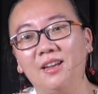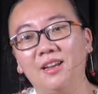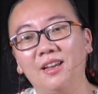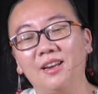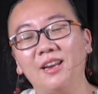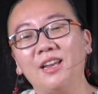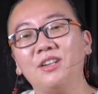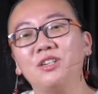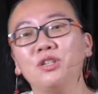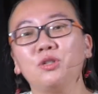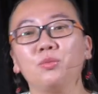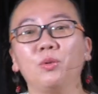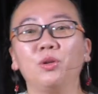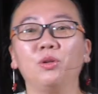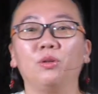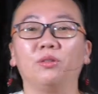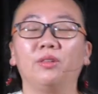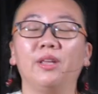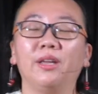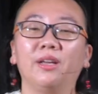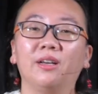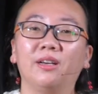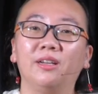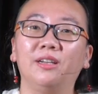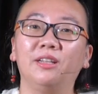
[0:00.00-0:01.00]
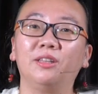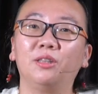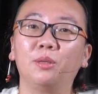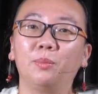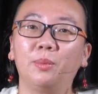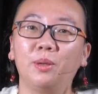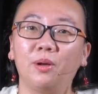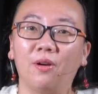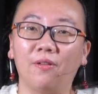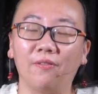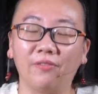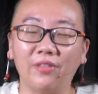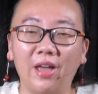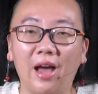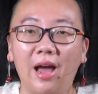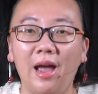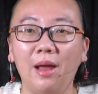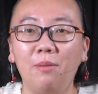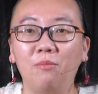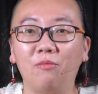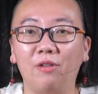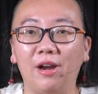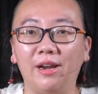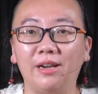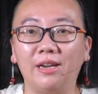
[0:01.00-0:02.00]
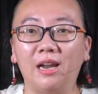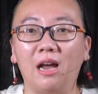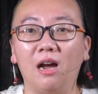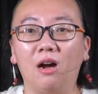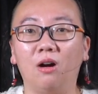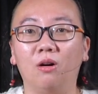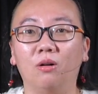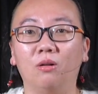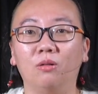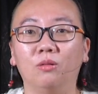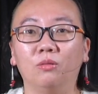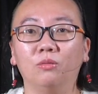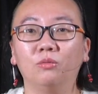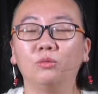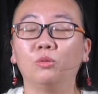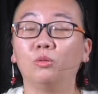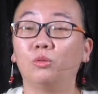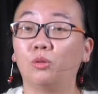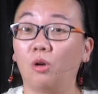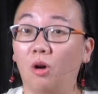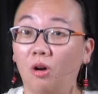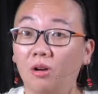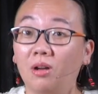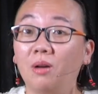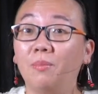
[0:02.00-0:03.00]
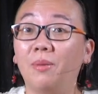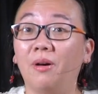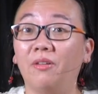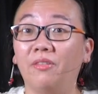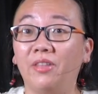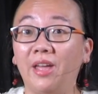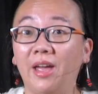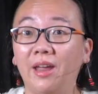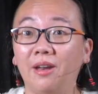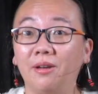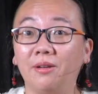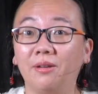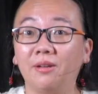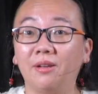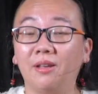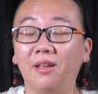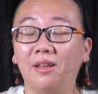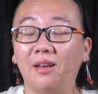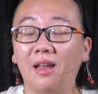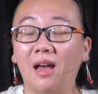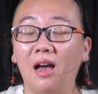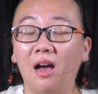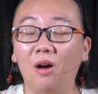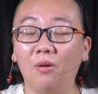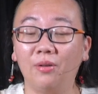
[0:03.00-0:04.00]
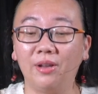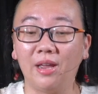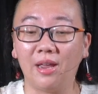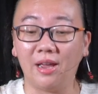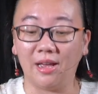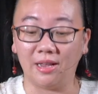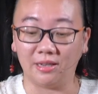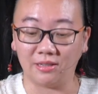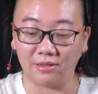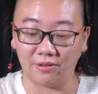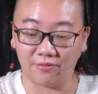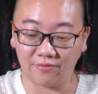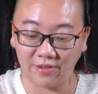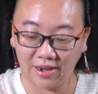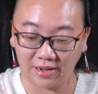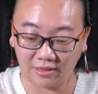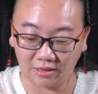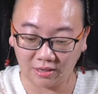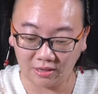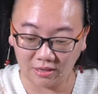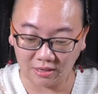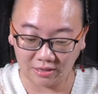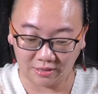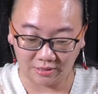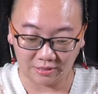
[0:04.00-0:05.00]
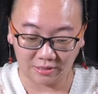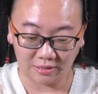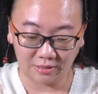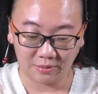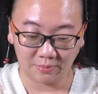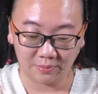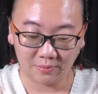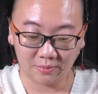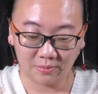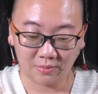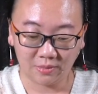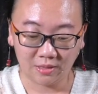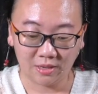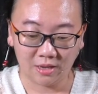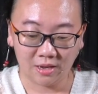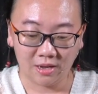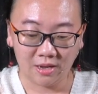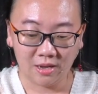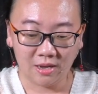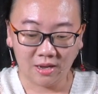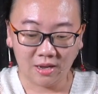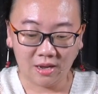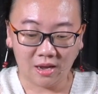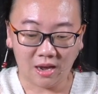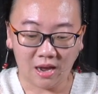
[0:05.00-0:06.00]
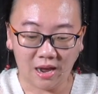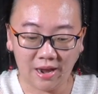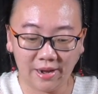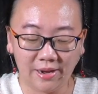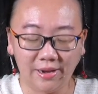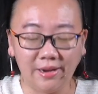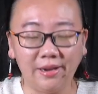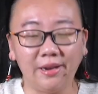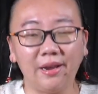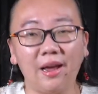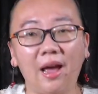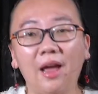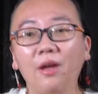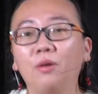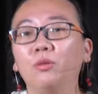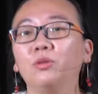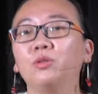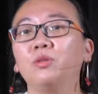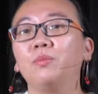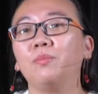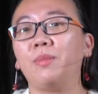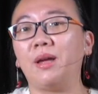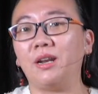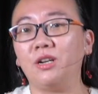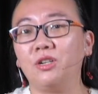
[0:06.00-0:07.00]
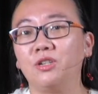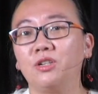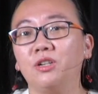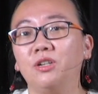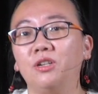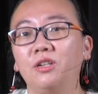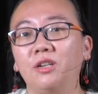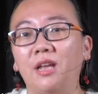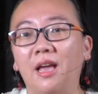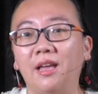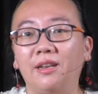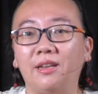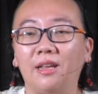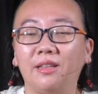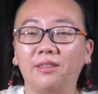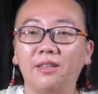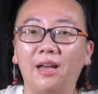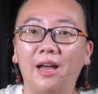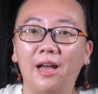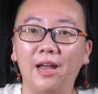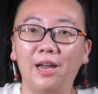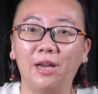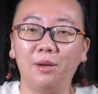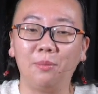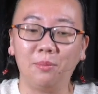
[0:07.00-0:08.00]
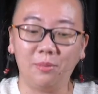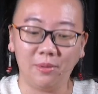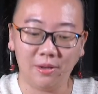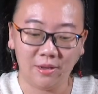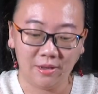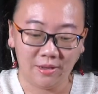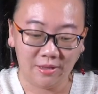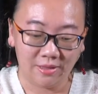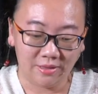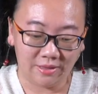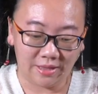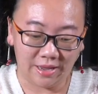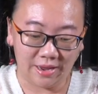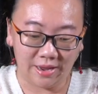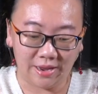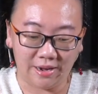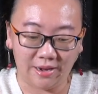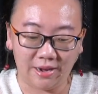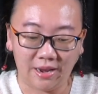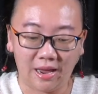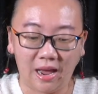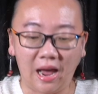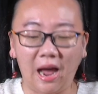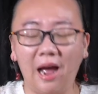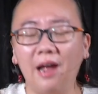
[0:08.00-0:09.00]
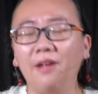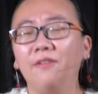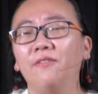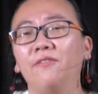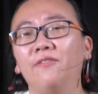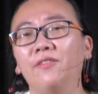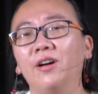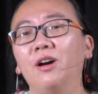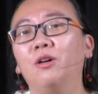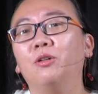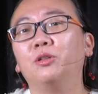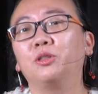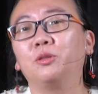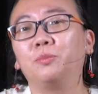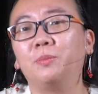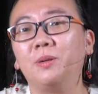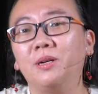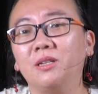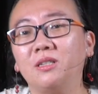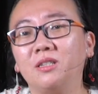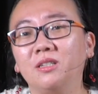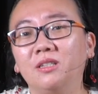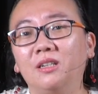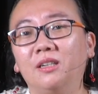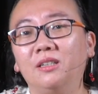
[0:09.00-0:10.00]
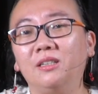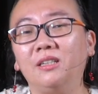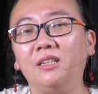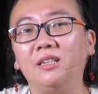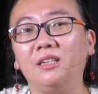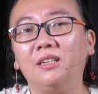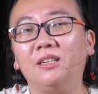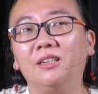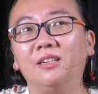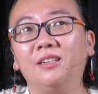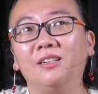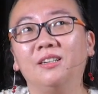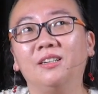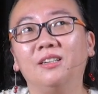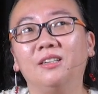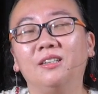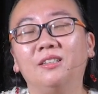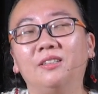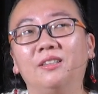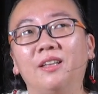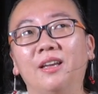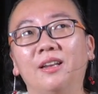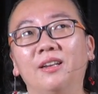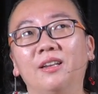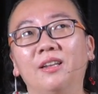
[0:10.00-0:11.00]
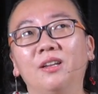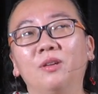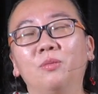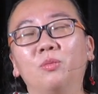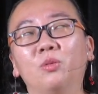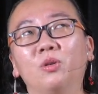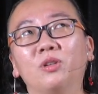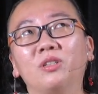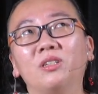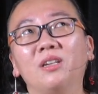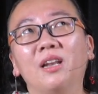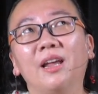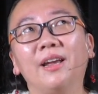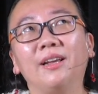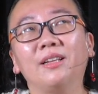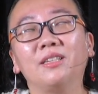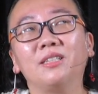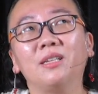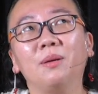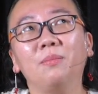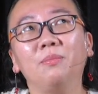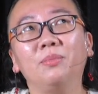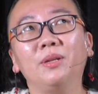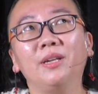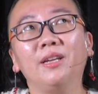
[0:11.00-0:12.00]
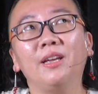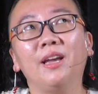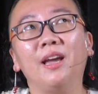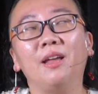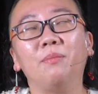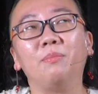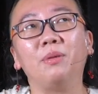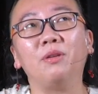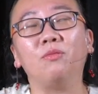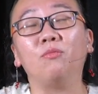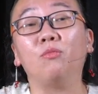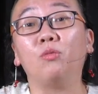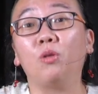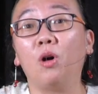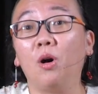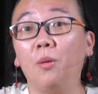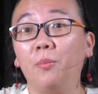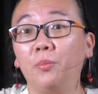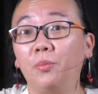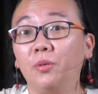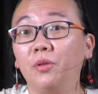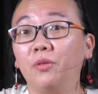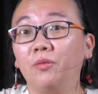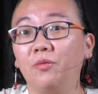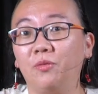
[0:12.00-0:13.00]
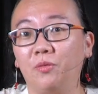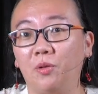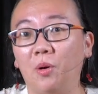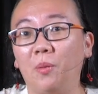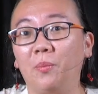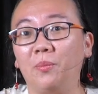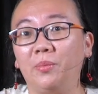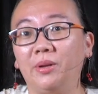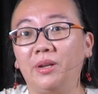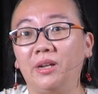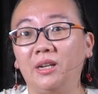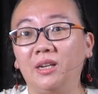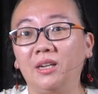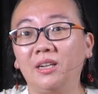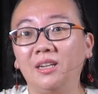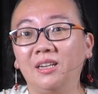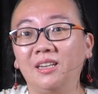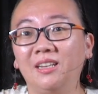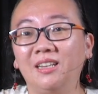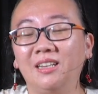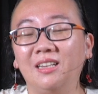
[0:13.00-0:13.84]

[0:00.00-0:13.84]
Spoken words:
And I just want to take a little bit of time right now to talk about that and how that has affected us. I also mentioned at that time that I felt personally that it was like something had been robbed from me,